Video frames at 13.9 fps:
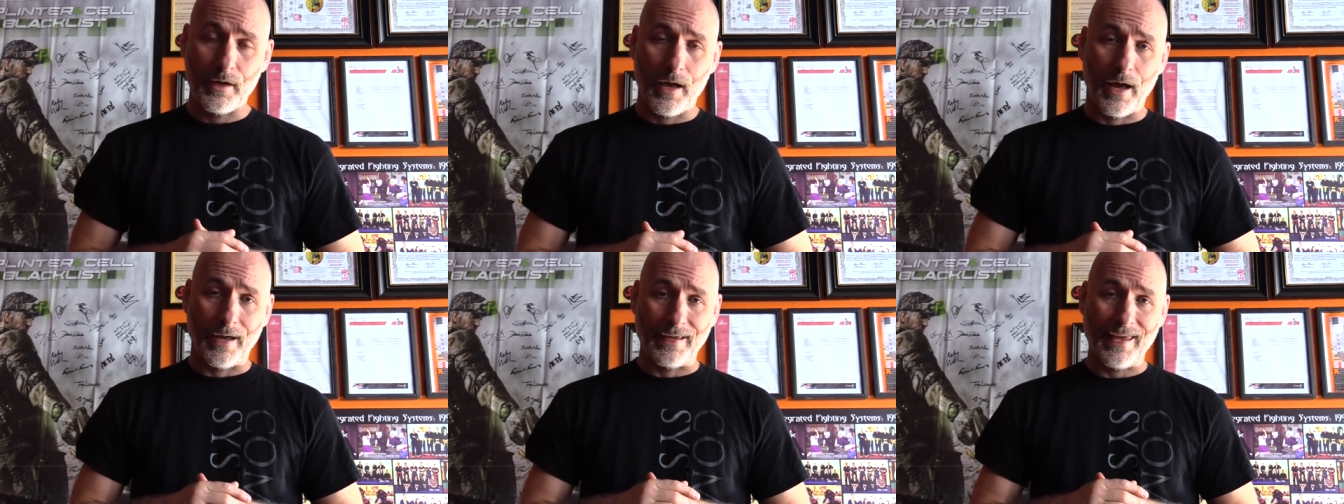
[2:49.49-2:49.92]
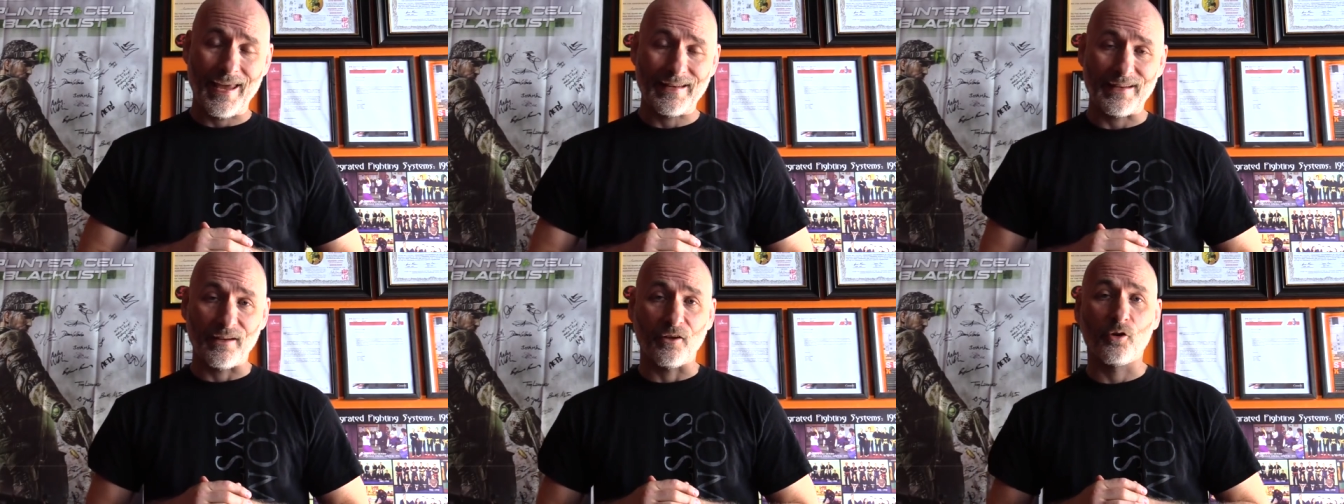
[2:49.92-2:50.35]
I
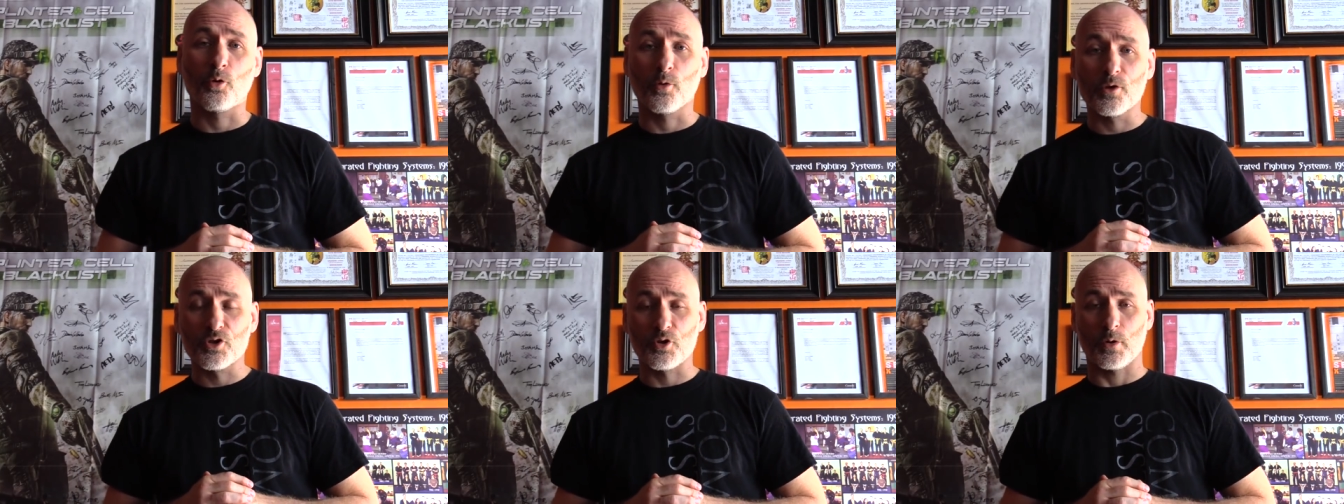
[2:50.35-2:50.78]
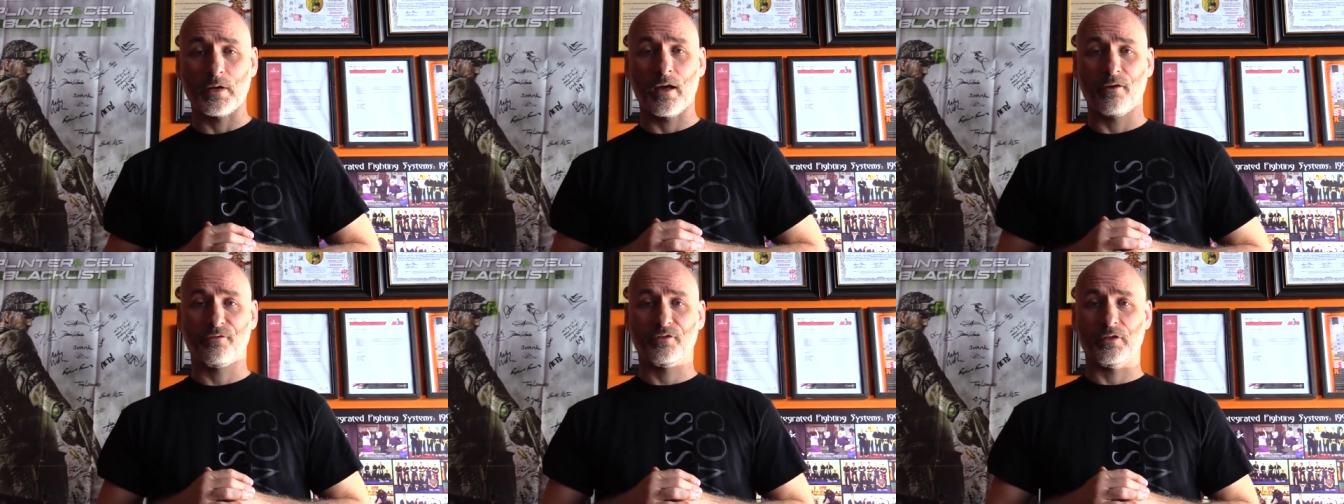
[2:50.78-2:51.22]
can't encourage you
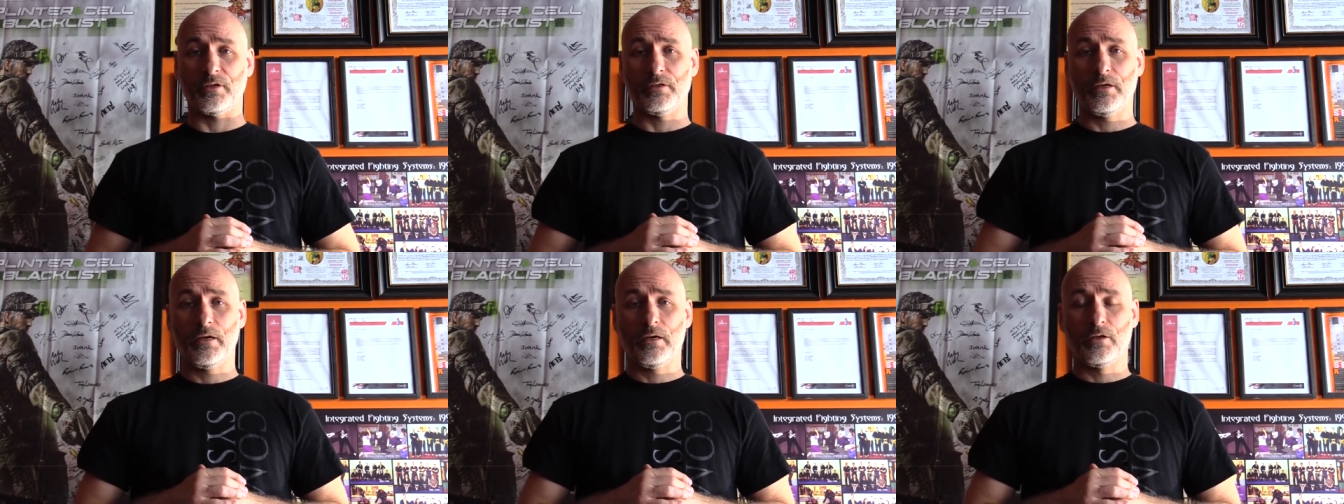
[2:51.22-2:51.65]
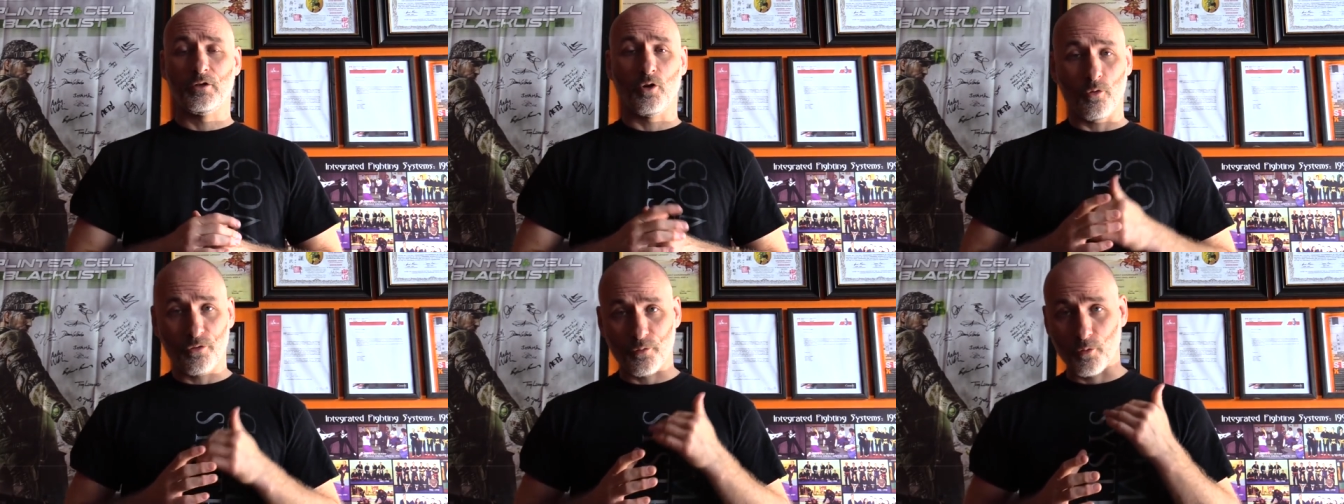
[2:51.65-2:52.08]
enough to
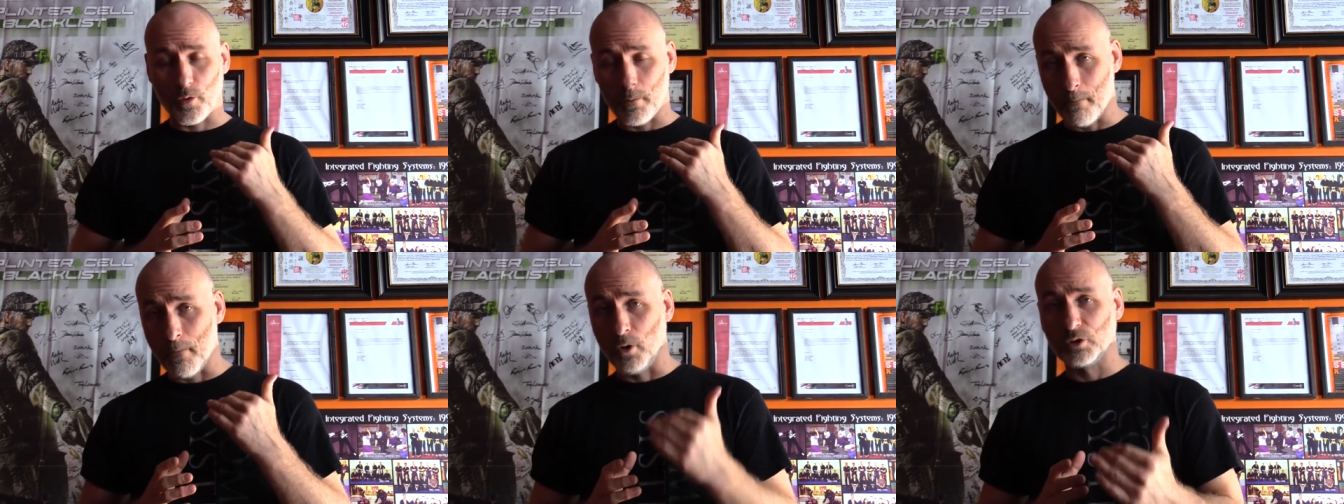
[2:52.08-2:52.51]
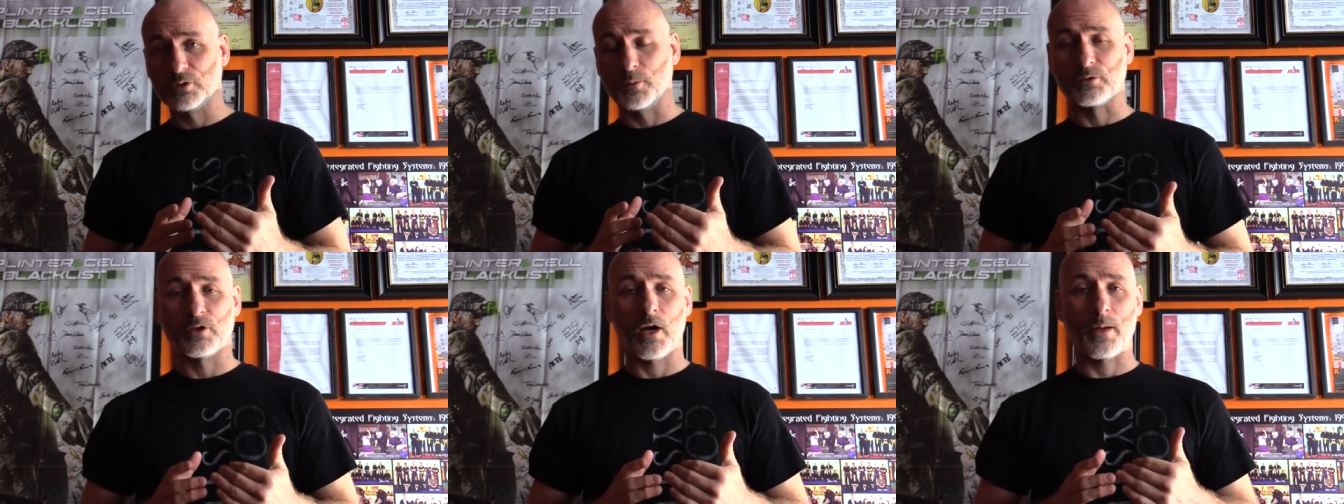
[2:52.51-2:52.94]
go through it
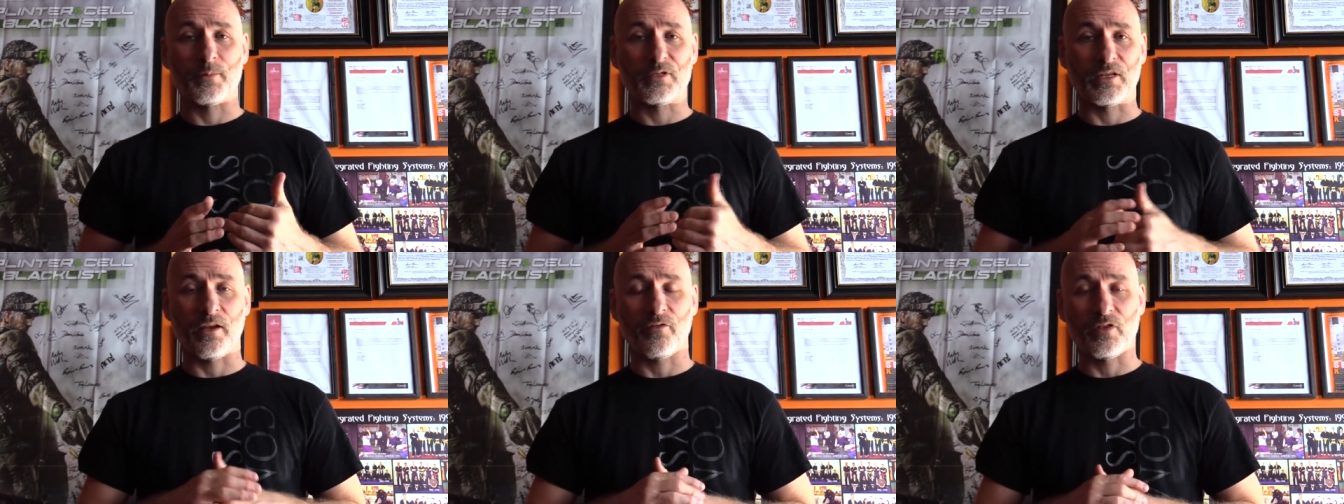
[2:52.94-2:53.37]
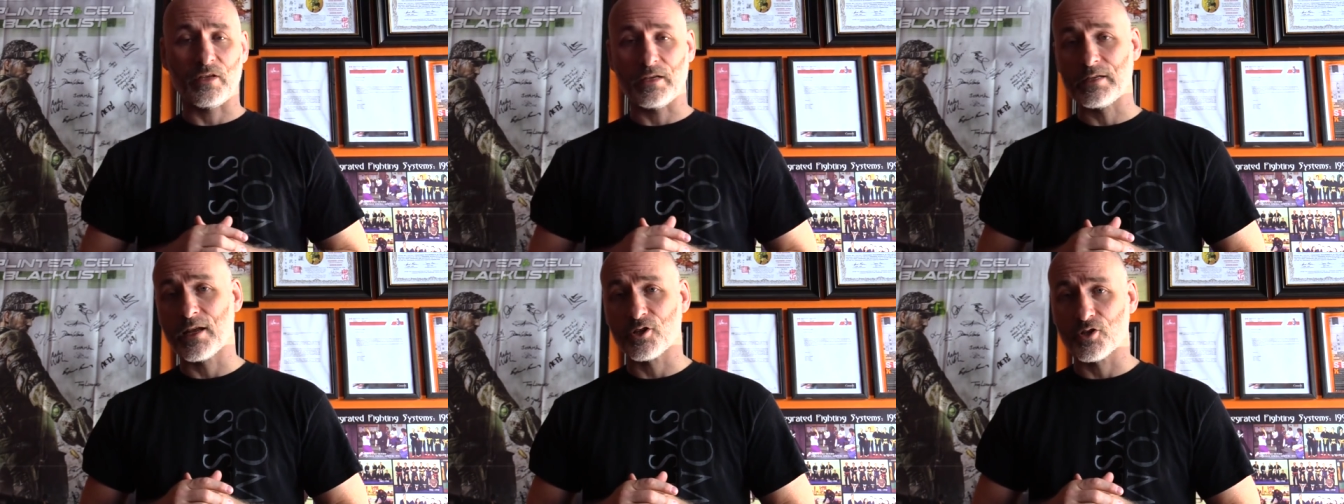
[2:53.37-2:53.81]
multiple times to give it the
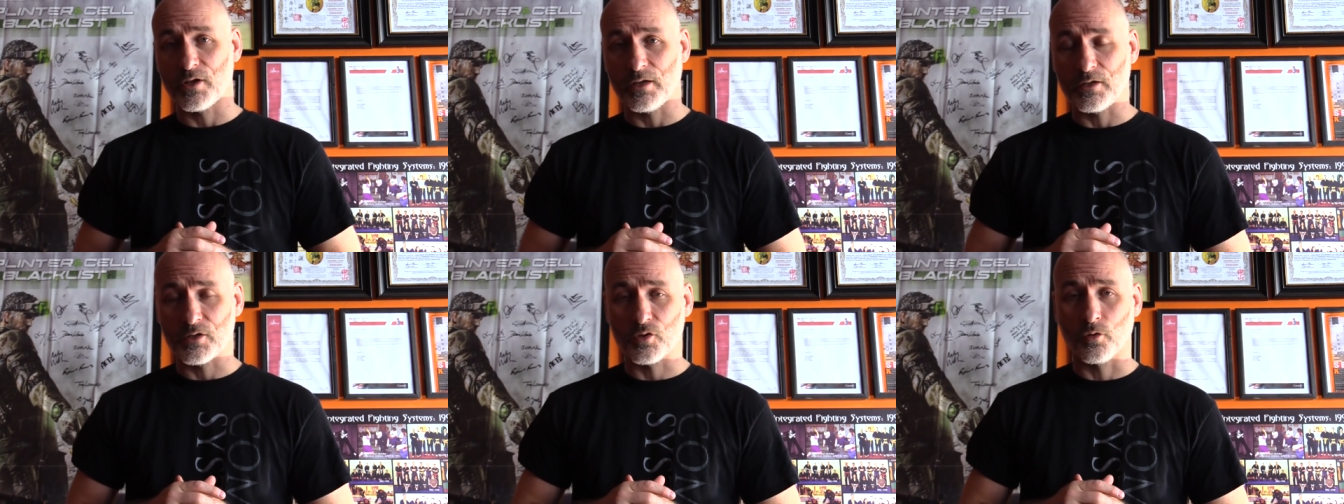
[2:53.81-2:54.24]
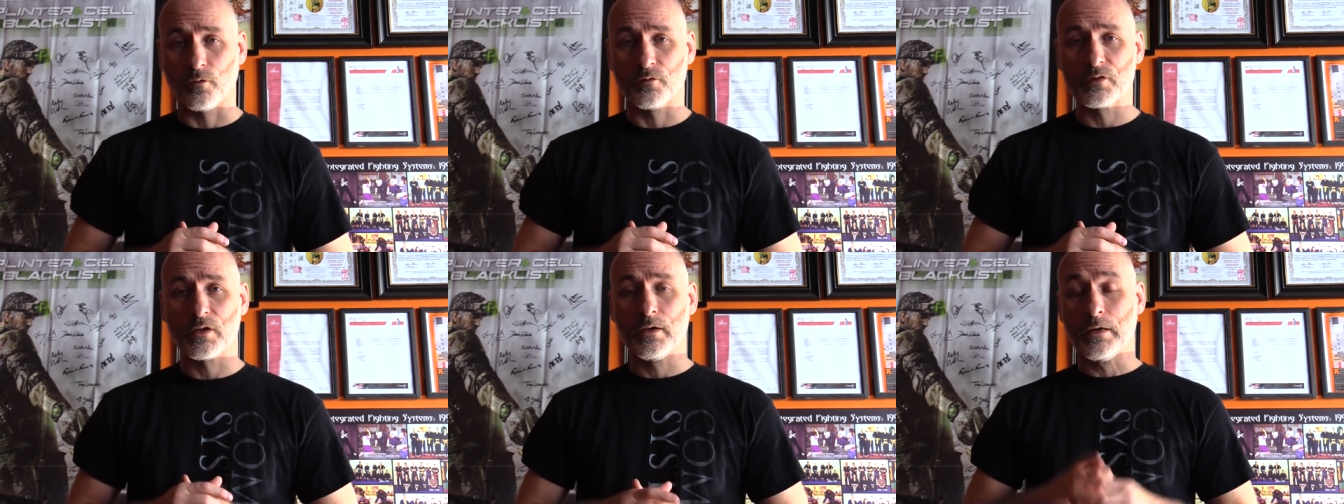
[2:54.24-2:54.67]
attention it
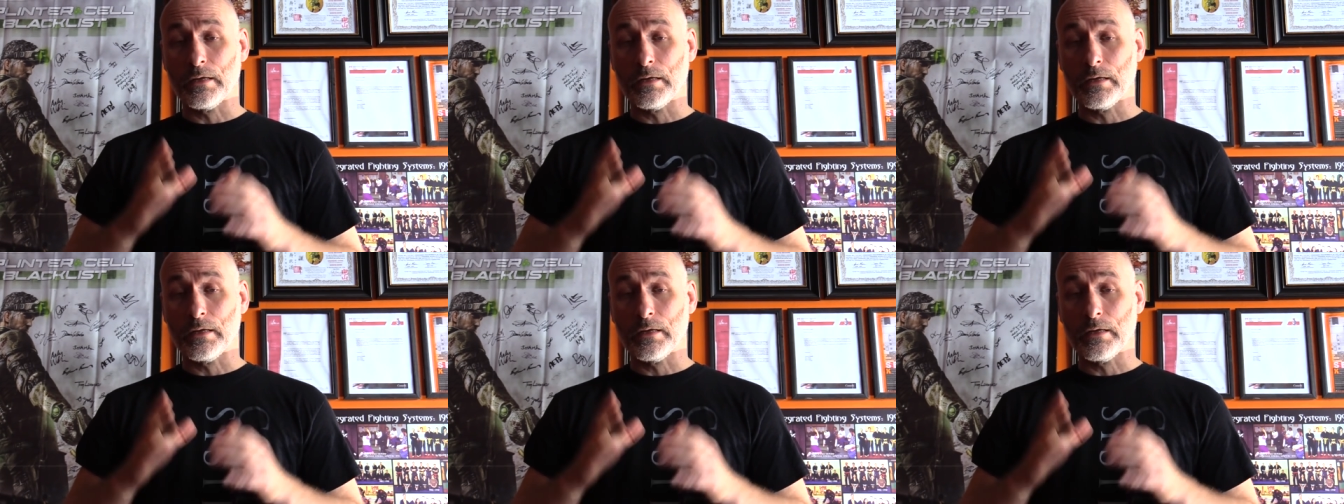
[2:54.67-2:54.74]
deserves.